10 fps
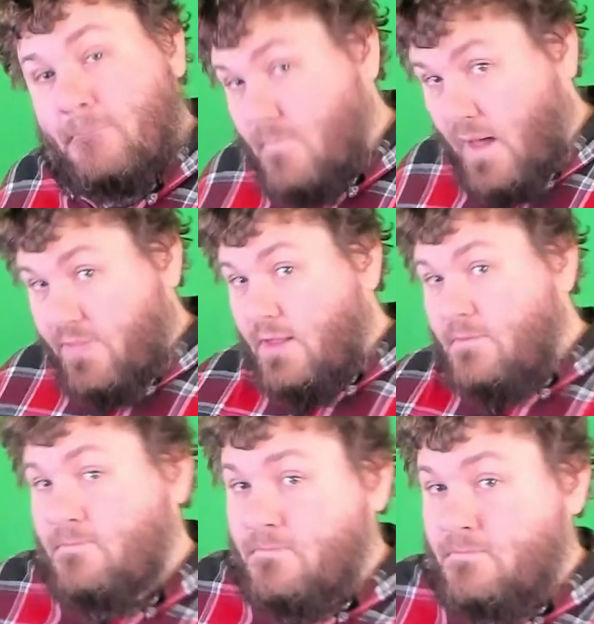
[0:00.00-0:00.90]
Nothing?
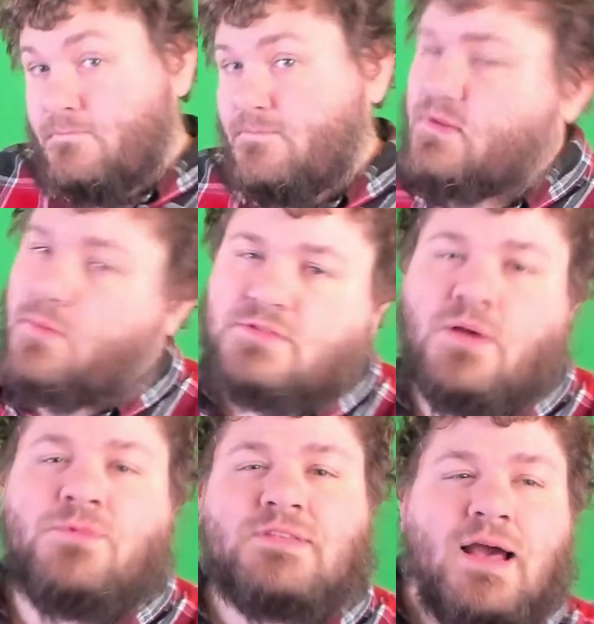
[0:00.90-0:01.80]
Come on,
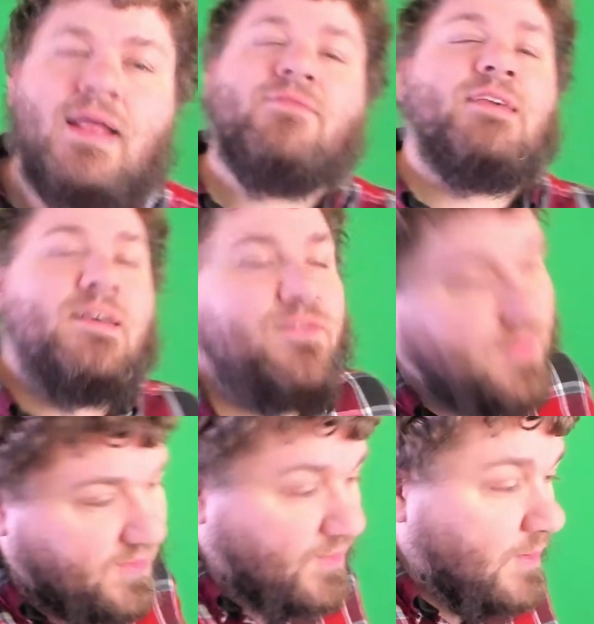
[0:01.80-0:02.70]
someone's gotta have a guess for
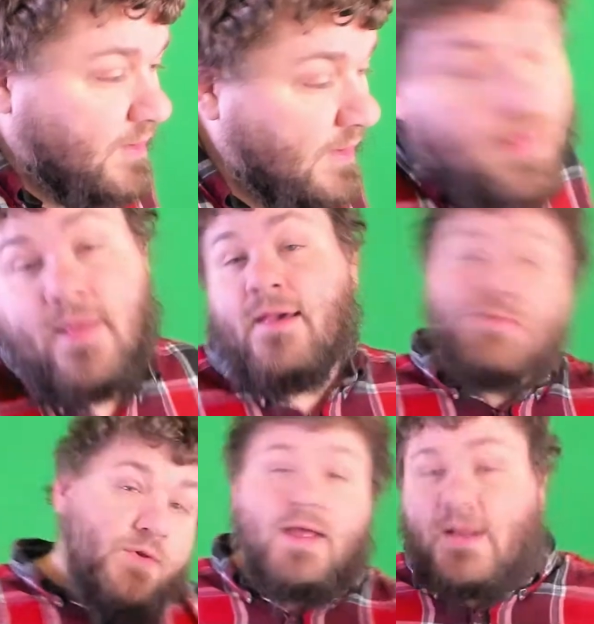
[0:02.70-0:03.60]
this one. This
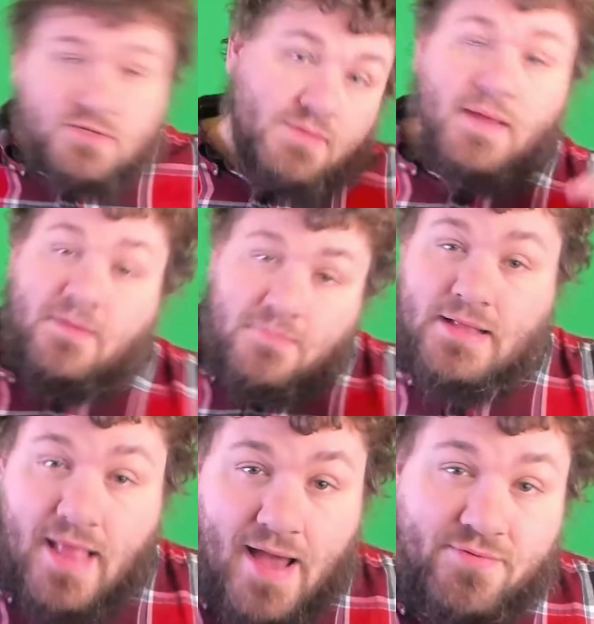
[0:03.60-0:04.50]
one actually made me
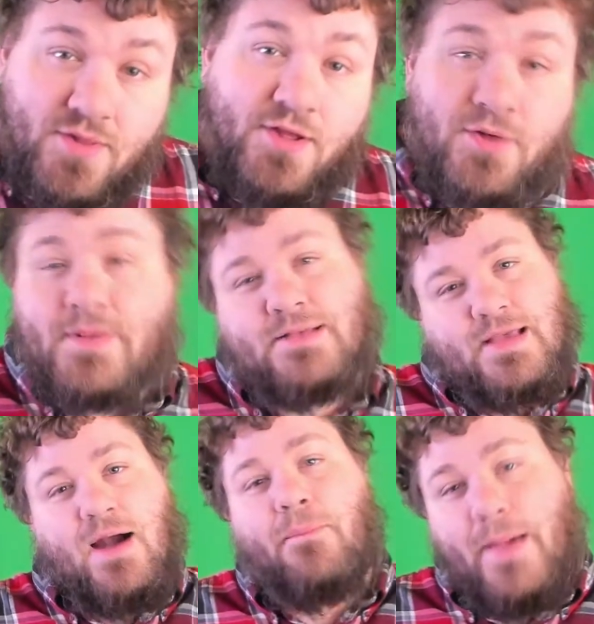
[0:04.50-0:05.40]
laugh a little because of
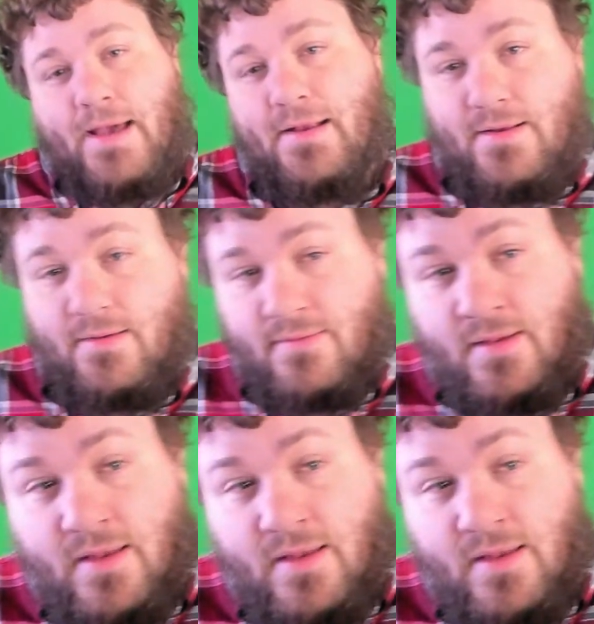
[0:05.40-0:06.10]
how bad it is.